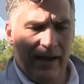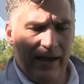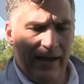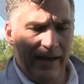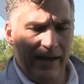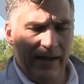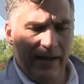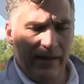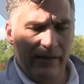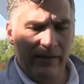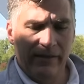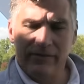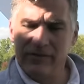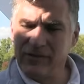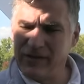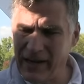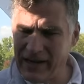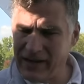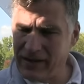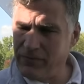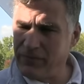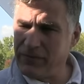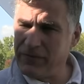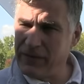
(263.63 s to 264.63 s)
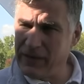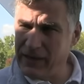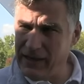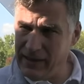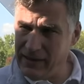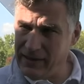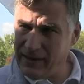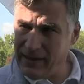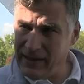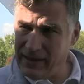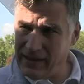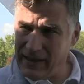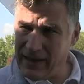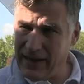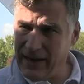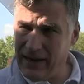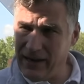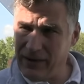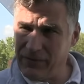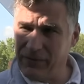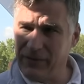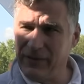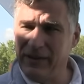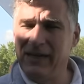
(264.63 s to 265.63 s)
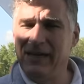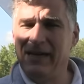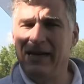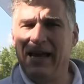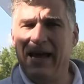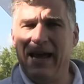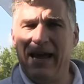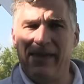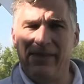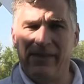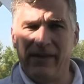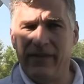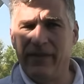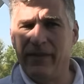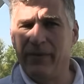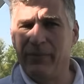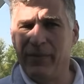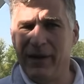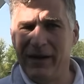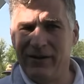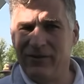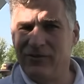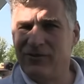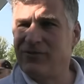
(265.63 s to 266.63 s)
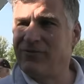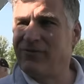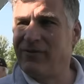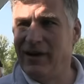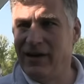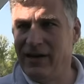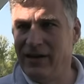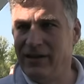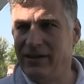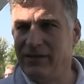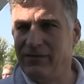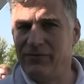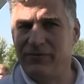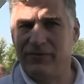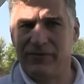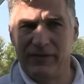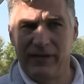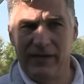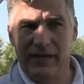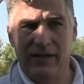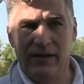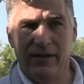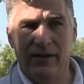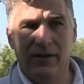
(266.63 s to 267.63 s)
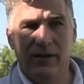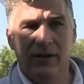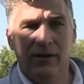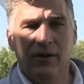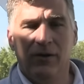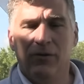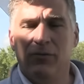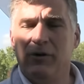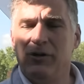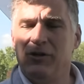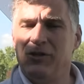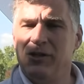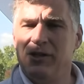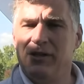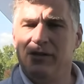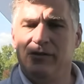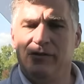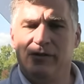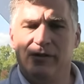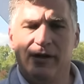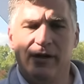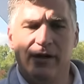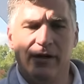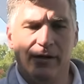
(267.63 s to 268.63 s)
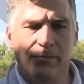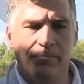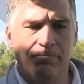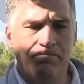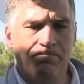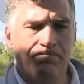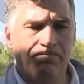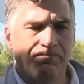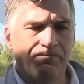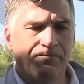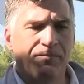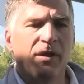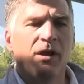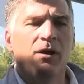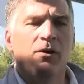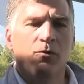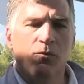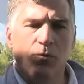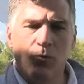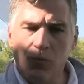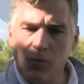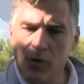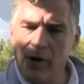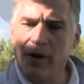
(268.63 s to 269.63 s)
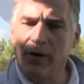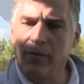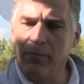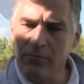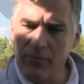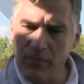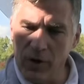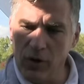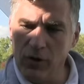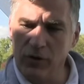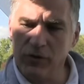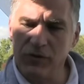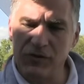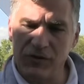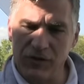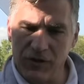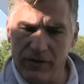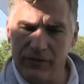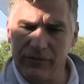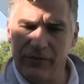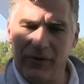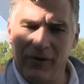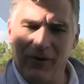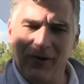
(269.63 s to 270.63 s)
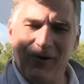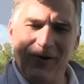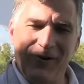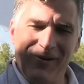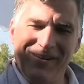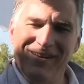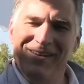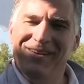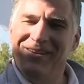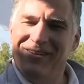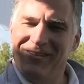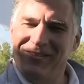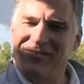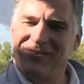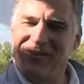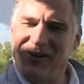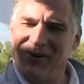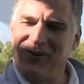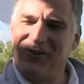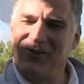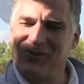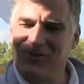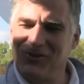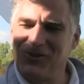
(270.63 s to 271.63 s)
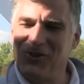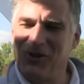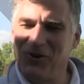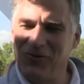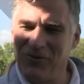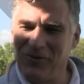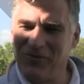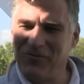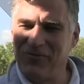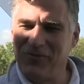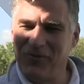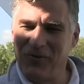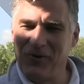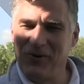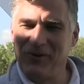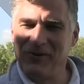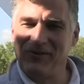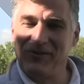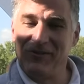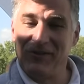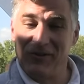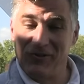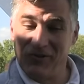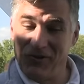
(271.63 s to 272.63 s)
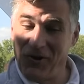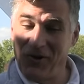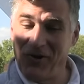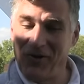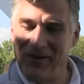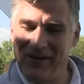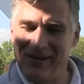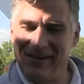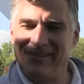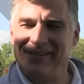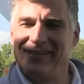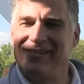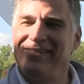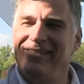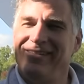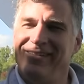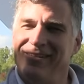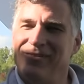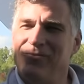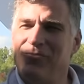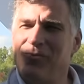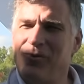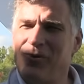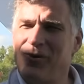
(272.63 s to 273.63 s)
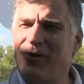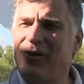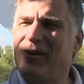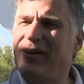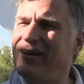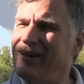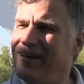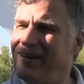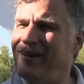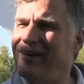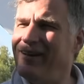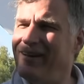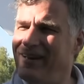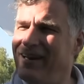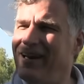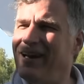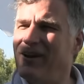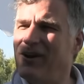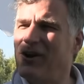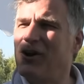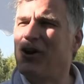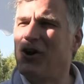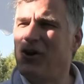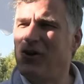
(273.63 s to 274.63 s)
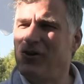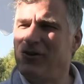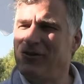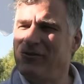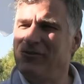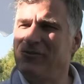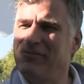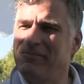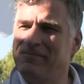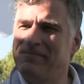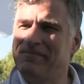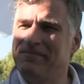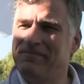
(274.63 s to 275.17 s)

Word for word: in the Second Fleet, the Atlantic Fleet, and then the Mediterranean Fleet, which is where most of her subtle show of force deterrent work occurs.